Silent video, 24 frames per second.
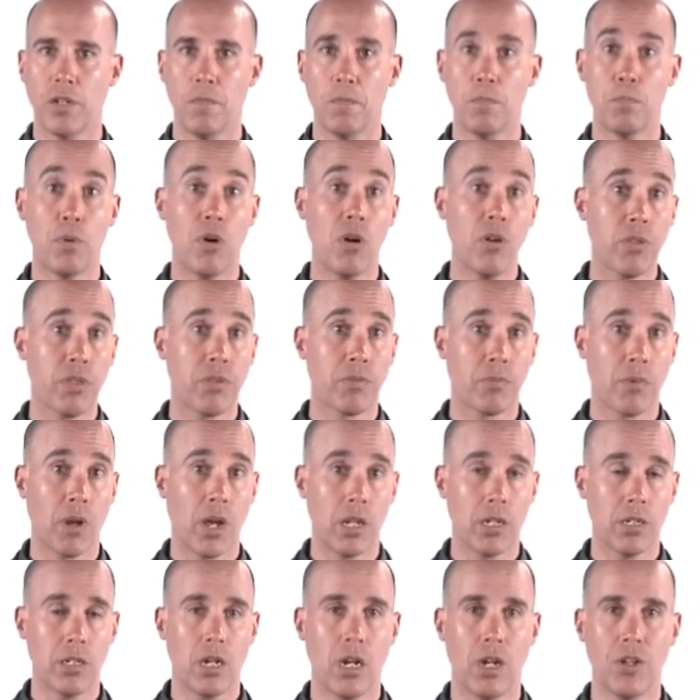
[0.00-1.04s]
can both
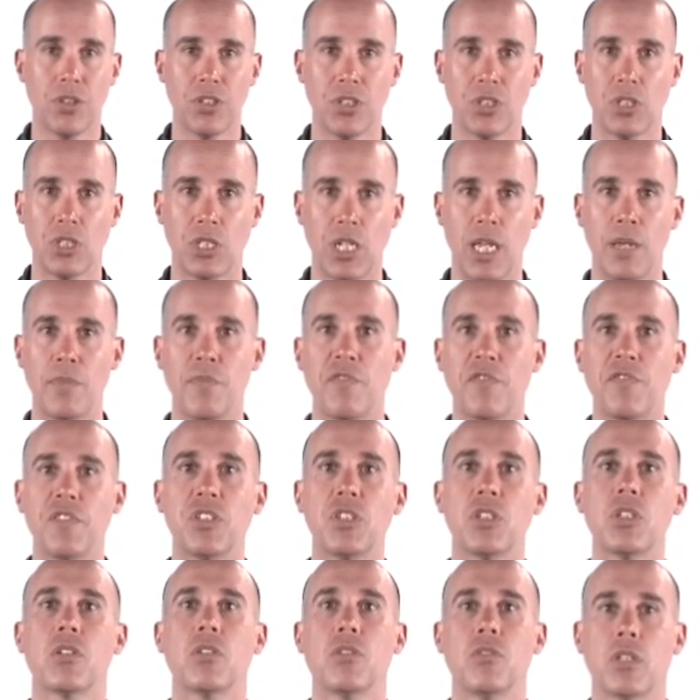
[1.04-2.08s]
run on the same
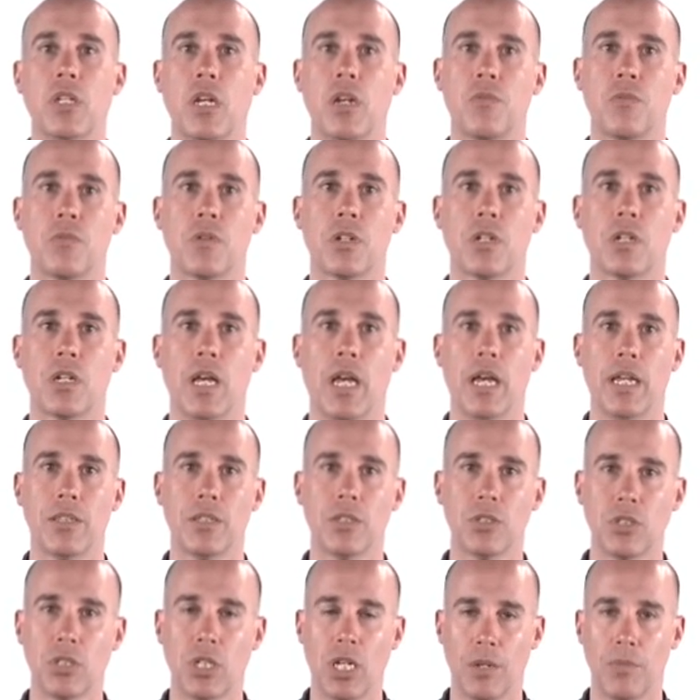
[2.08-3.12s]
physical network at
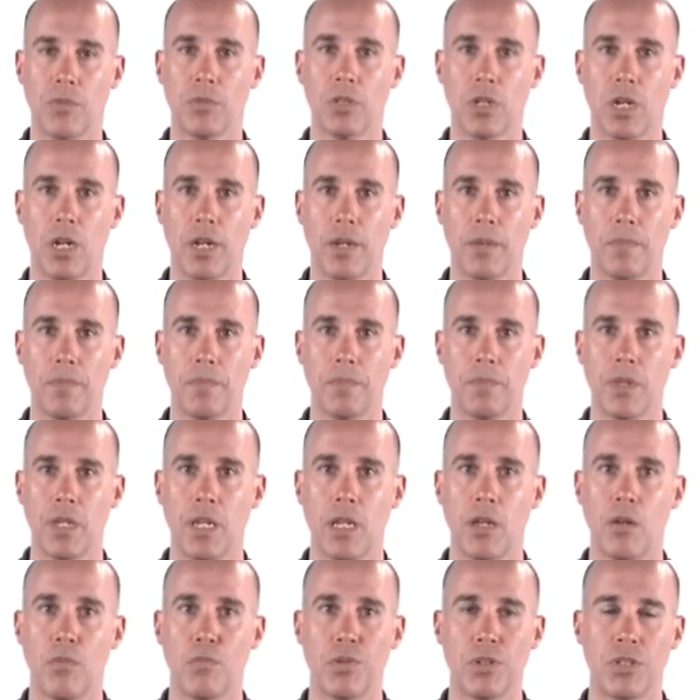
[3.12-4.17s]
the same time,
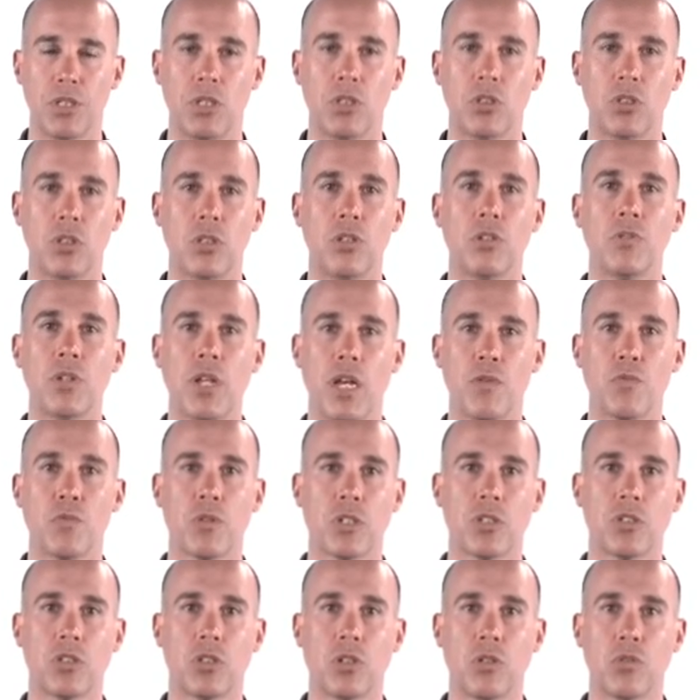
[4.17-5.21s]
but these two
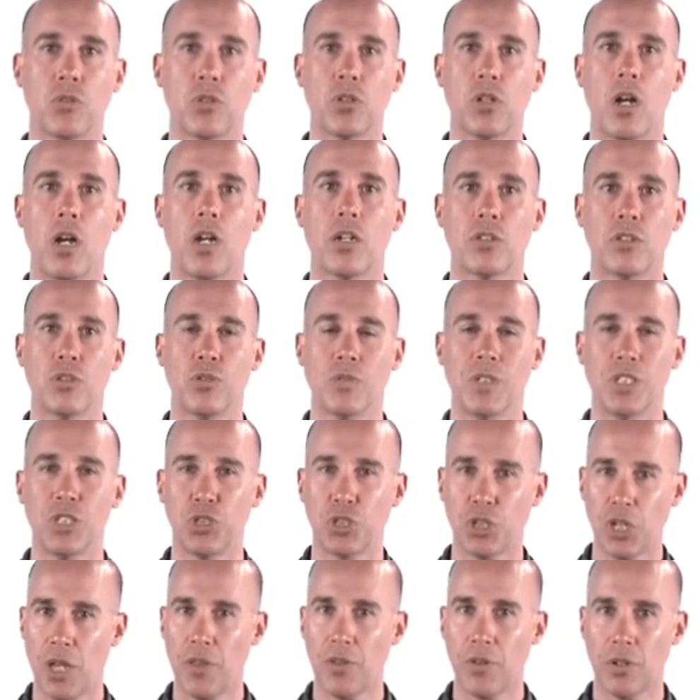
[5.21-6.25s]
networks don't talk to
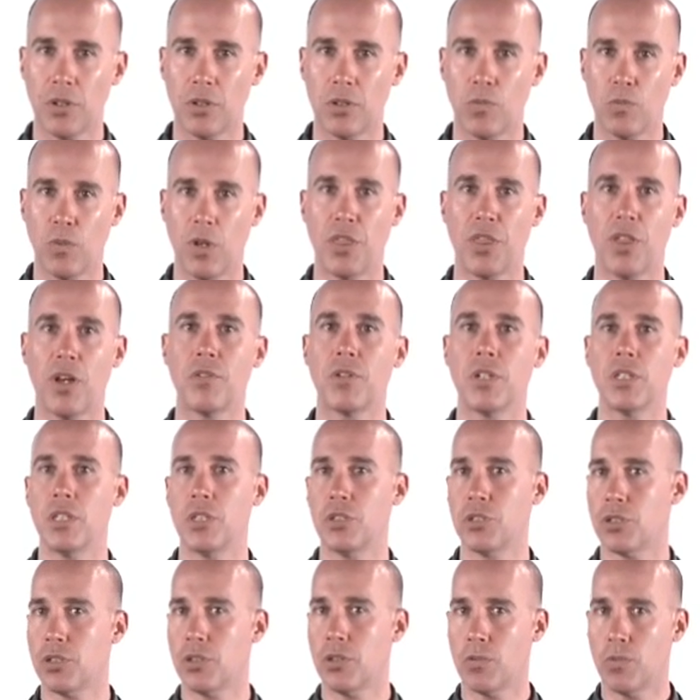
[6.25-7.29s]
each other without
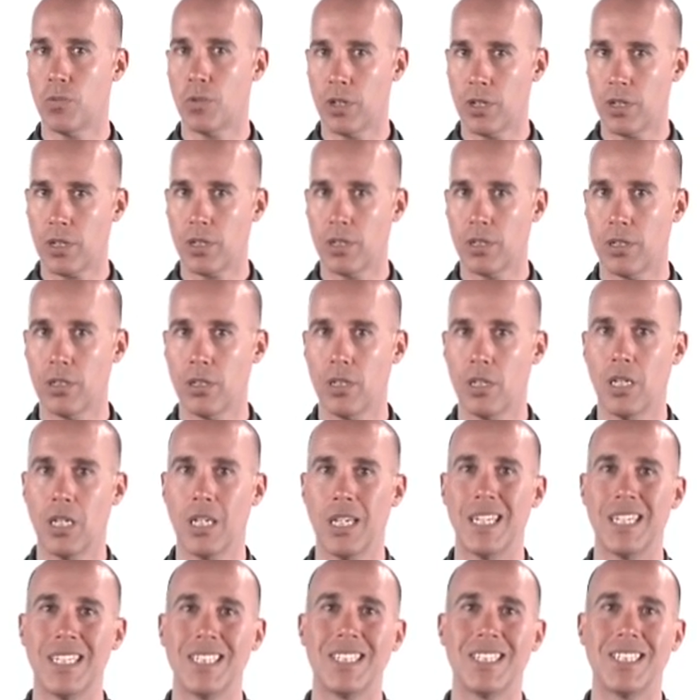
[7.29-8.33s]
additional work.
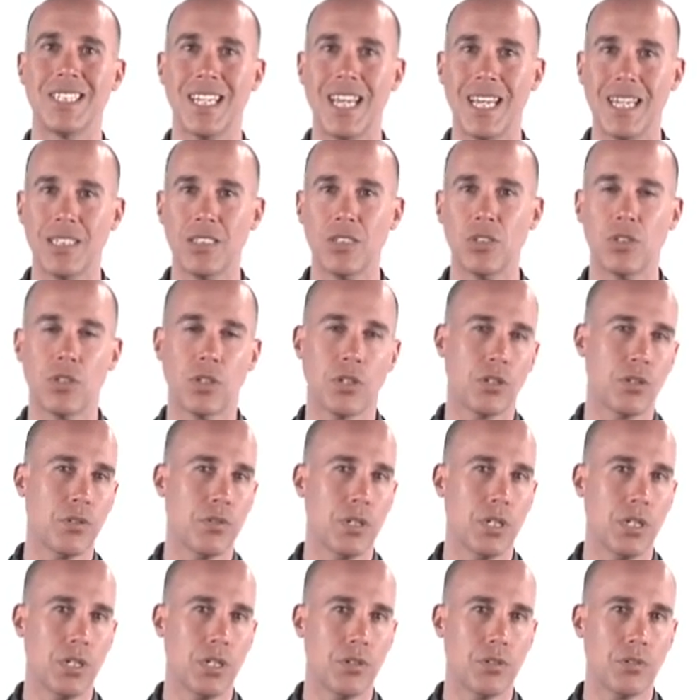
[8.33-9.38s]
Since the
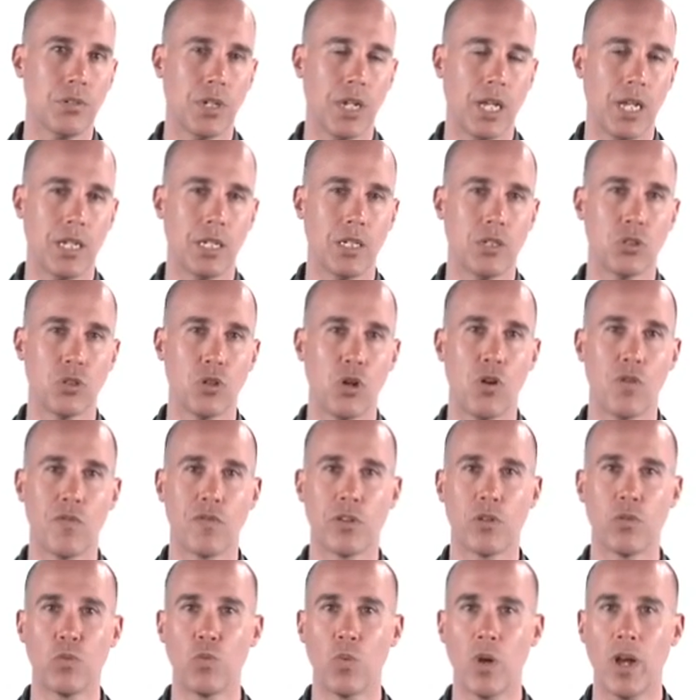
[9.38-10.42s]
current internet is
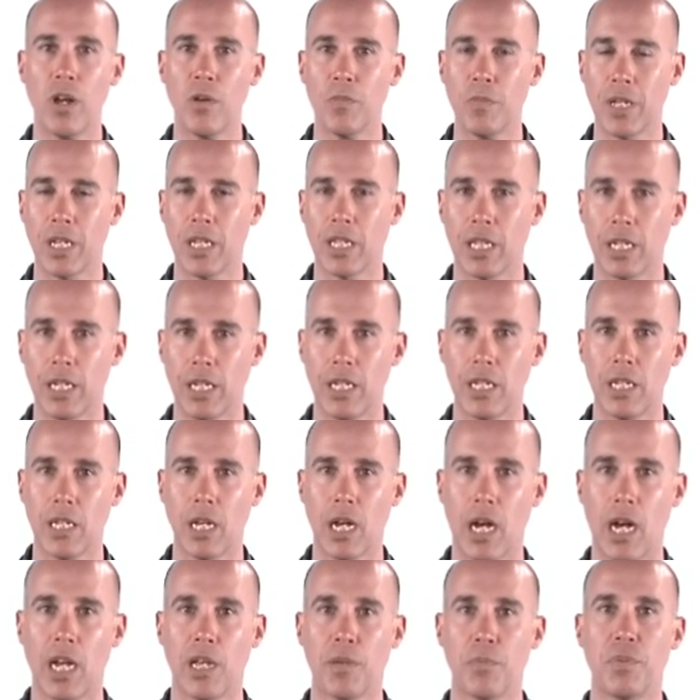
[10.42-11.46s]
overwhelmingly
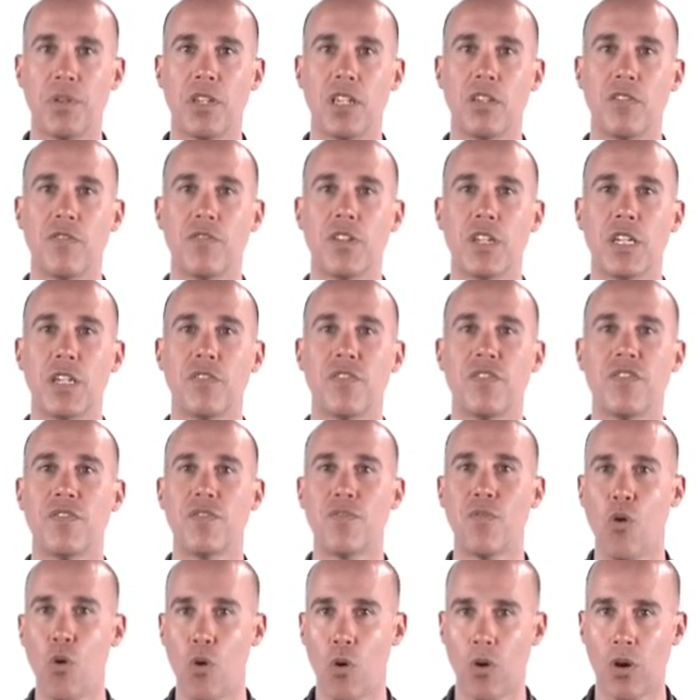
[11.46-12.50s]

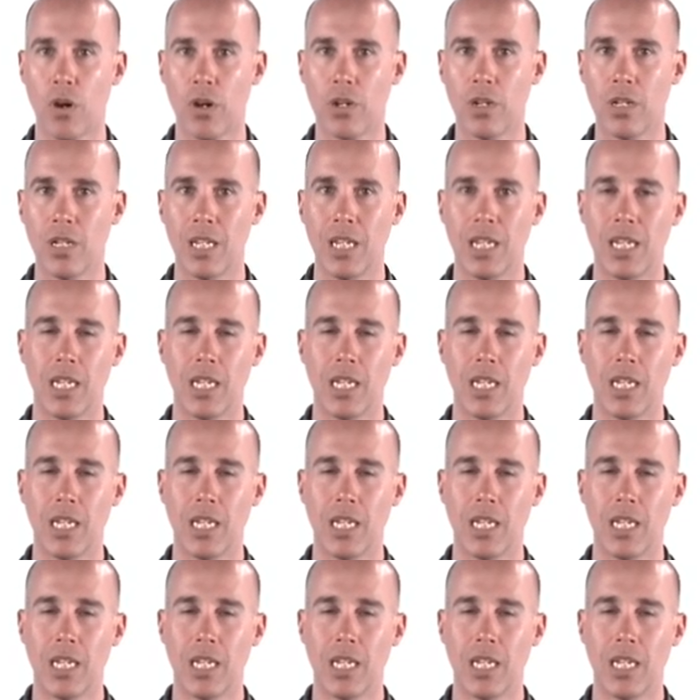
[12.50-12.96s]
IPv4,